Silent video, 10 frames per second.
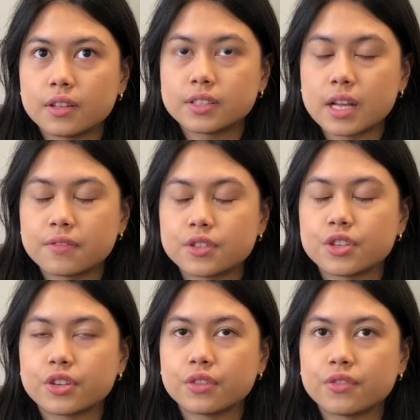
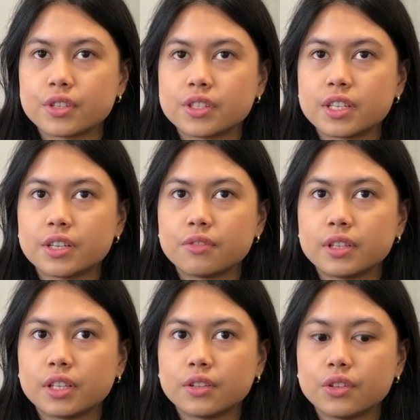Staffordshire University
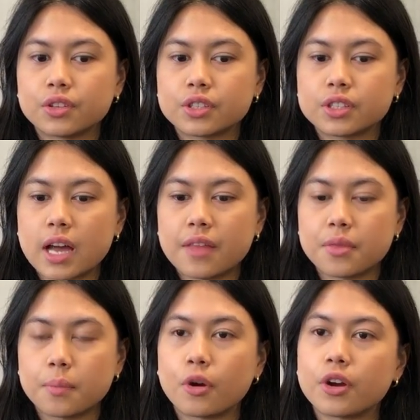really looks at
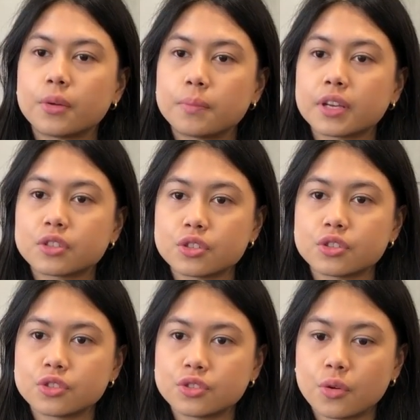the broader
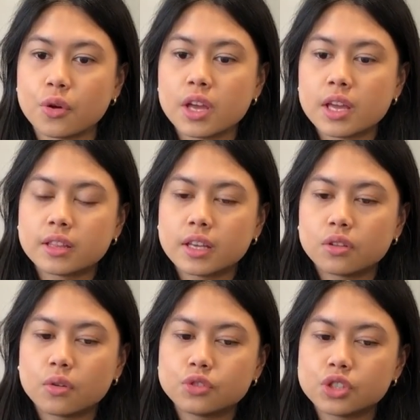picture, so they
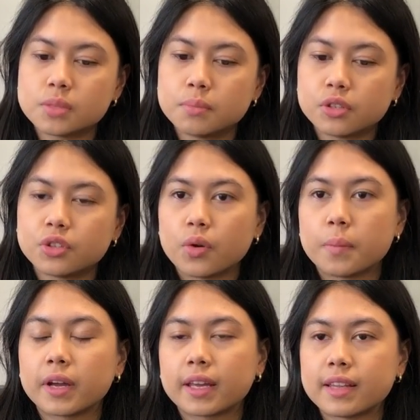don't just build you
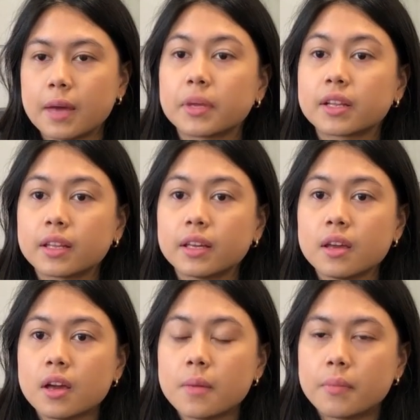up academically,
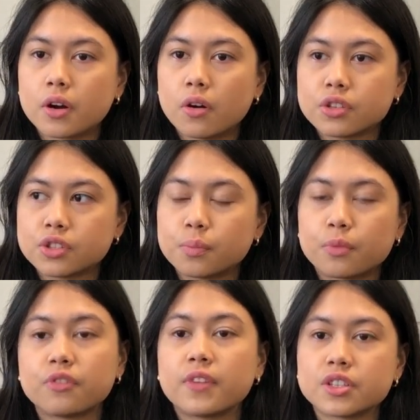but also
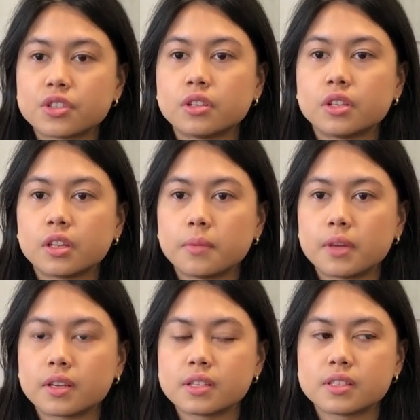professionally,
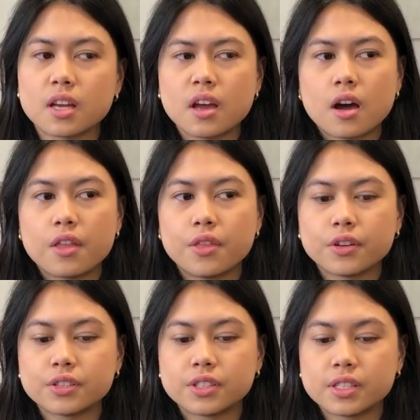because
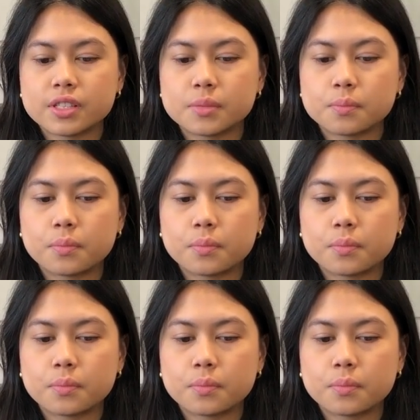there's this